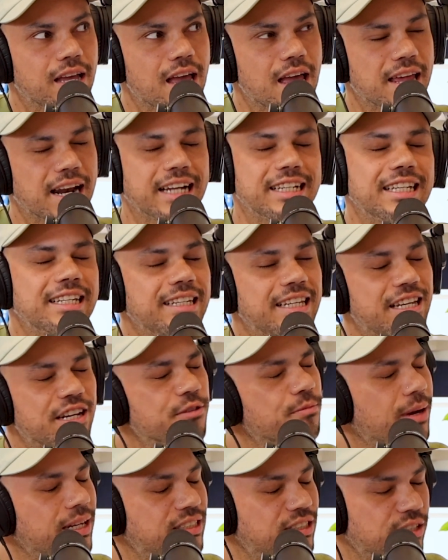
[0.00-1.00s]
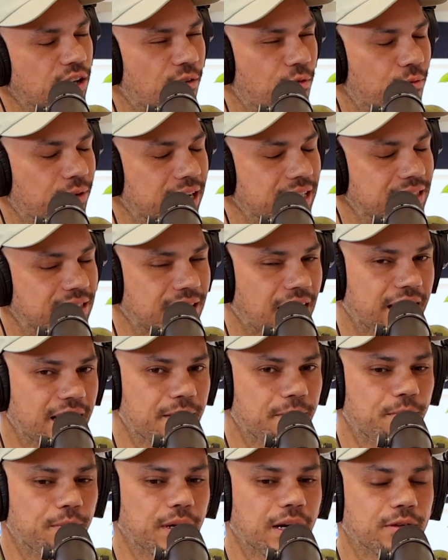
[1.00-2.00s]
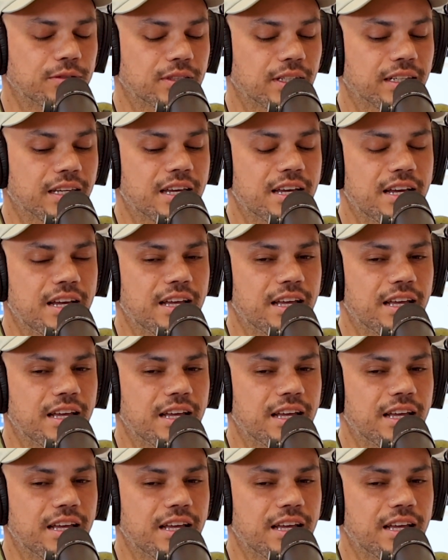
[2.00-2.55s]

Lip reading: and I didn't hear myself when I said it, but I was like,